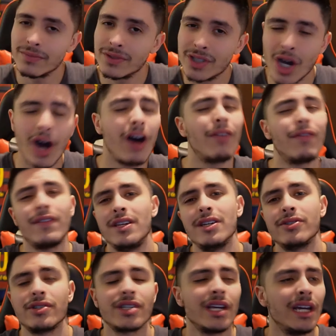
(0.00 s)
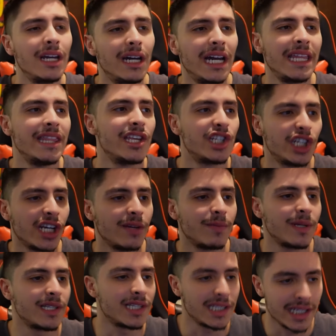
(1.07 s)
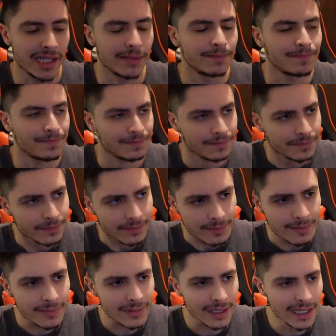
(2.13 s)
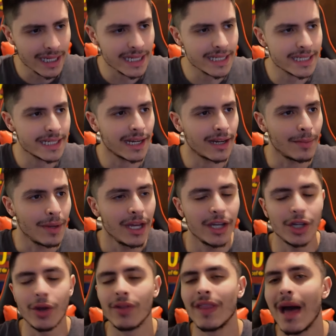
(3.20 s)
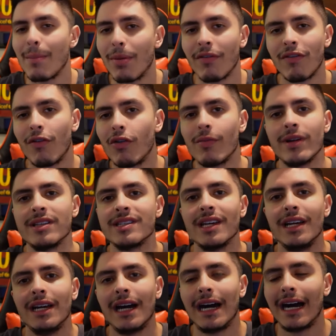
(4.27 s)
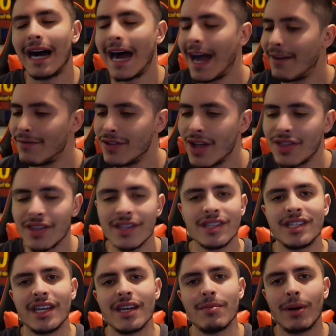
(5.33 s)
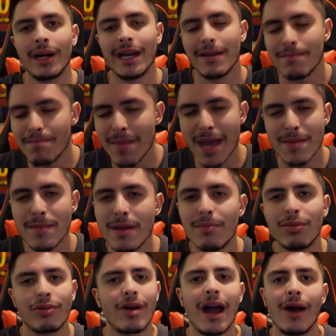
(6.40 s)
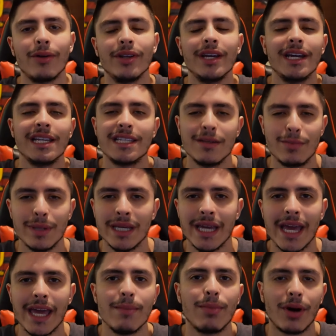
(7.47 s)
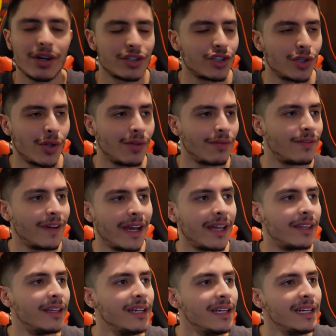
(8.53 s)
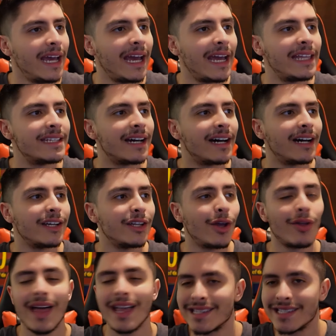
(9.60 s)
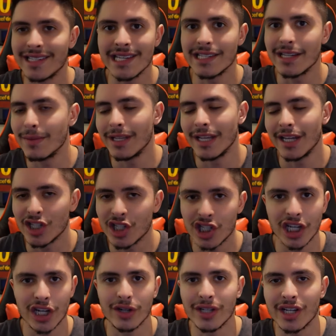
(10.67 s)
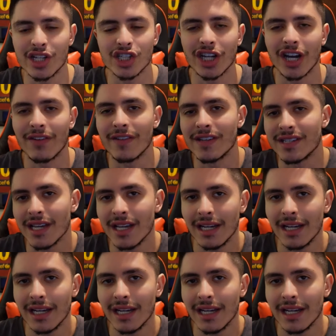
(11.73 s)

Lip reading: tough years in the Champions League. And, you know, that performance, I have nothing to say, but it made me proud to be a Barcelona fan. And, you know, that sentiment is shared in Xavi's,